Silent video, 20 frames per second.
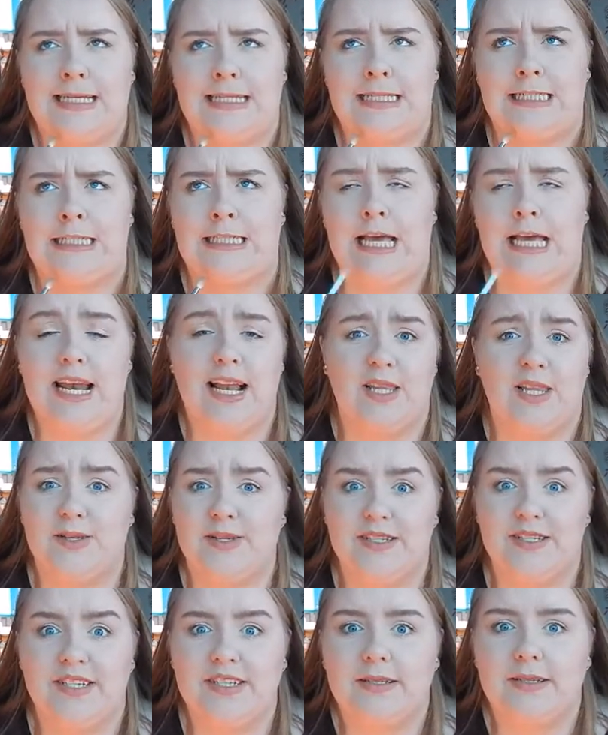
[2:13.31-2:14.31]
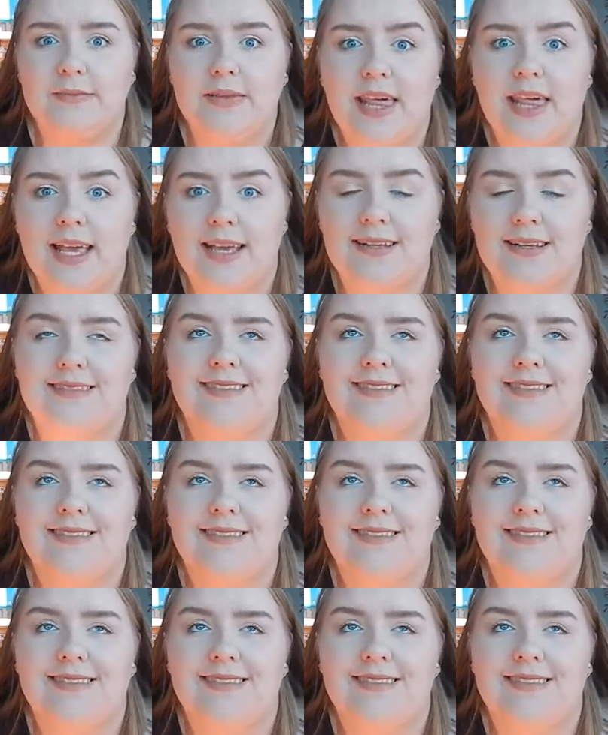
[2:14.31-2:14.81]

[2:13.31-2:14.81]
and I'll lose it or something like that,